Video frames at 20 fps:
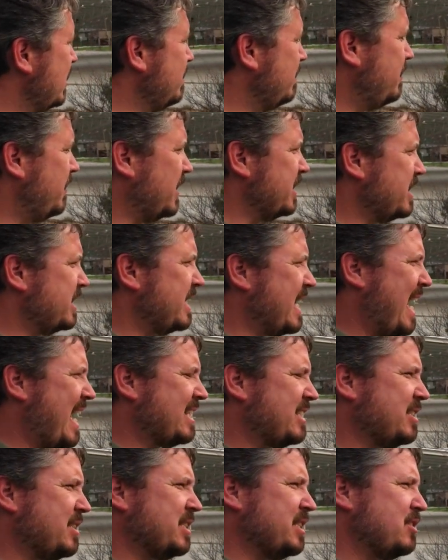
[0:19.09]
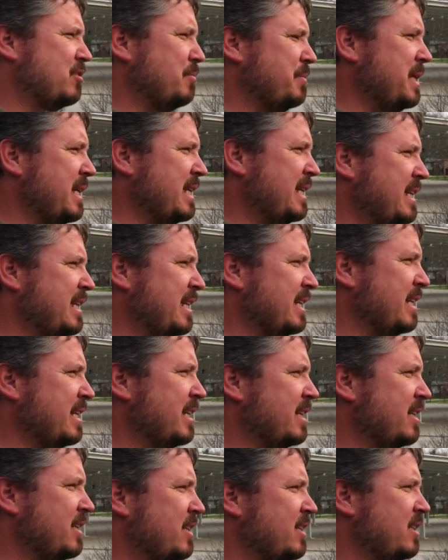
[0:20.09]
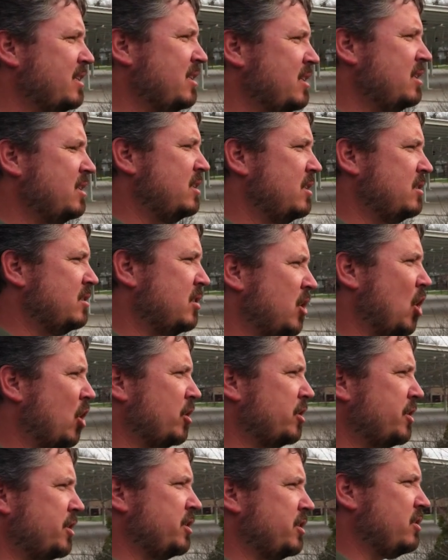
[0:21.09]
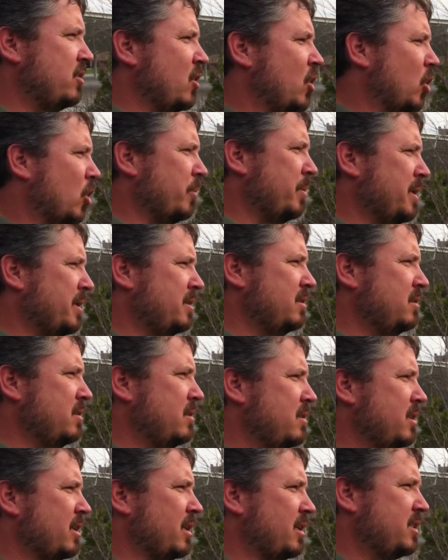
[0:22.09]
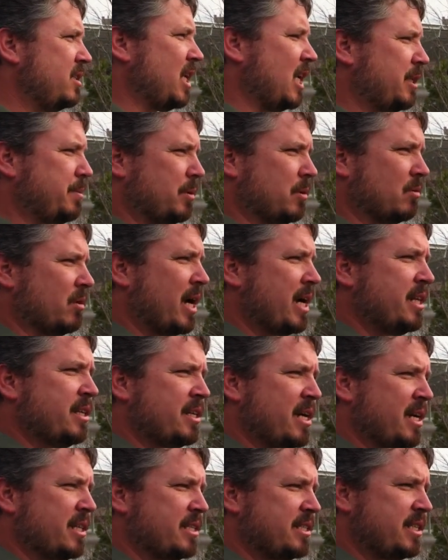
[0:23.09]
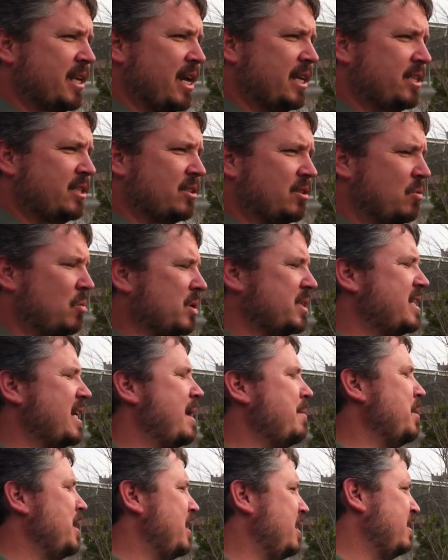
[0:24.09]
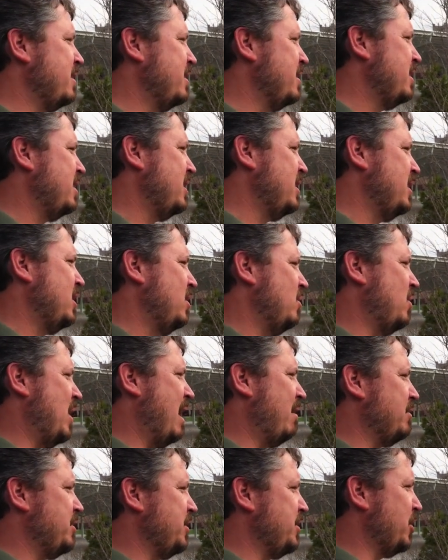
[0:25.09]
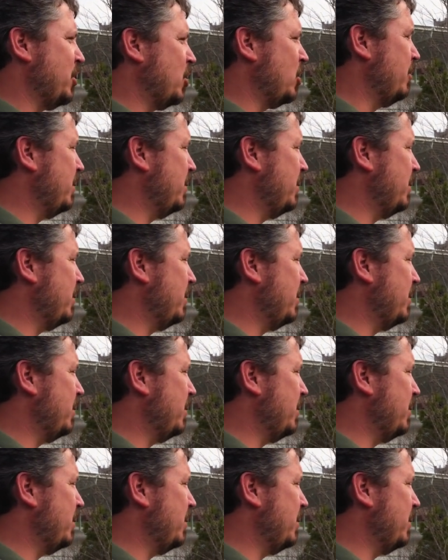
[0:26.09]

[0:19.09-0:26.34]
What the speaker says: some fun stats. This will be the largest urban accessible array in the United States. So what's that mean? Well, obviously the